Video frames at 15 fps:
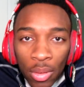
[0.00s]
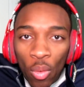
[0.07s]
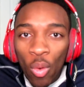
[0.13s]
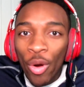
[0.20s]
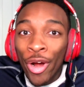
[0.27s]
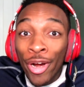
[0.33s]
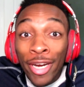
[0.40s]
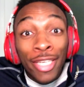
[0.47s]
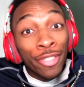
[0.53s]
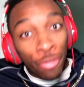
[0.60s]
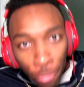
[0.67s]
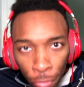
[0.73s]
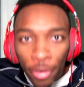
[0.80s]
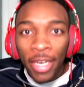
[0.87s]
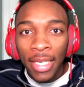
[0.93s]
Won't hurt. It's
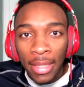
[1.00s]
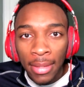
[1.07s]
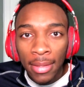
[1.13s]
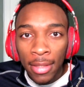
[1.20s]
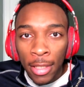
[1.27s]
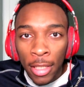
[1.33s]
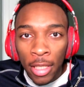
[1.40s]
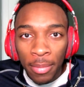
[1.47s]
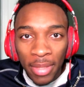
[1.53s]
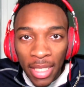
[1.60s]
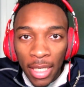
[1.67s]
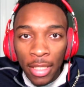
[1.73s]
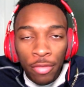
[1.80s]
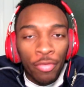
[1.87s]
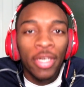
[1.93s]
free. You know what I'm
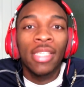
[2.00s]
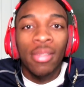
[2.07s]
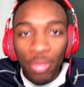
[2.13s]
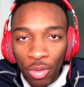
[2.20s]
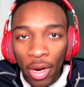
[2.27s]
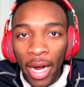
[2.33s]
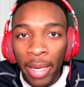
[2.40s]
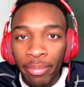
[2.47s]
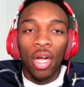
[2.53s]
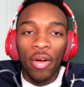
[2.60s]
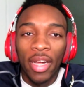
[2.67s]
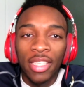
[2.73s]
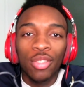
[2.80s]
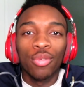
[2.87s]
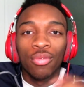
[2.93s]
saying? It's free to subscribe.
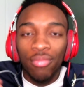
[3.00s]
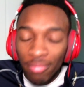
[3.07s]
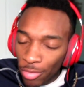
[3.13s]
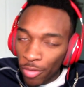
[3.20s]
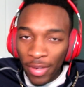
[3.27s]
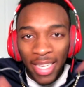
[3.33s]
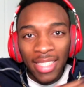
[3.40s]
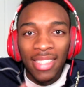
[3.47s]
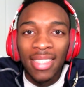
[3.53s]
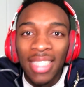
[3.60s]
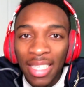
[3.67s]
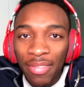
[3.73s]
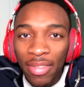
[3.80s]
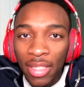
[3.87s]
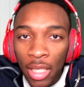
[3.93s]
Alright, so don't forget
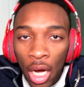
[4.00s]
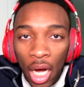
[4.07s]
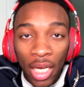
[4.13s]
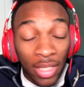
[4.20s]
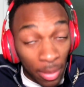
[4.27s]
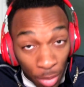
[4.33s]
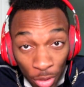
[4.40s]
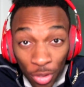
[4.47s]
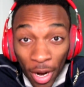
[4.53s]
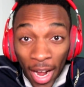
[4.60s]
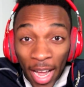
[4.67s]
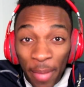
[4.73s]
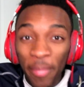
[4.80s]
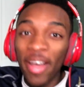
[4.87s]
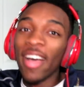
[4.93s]
to
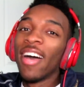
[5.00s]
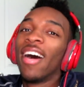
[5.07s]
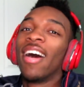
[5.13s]
subscribe.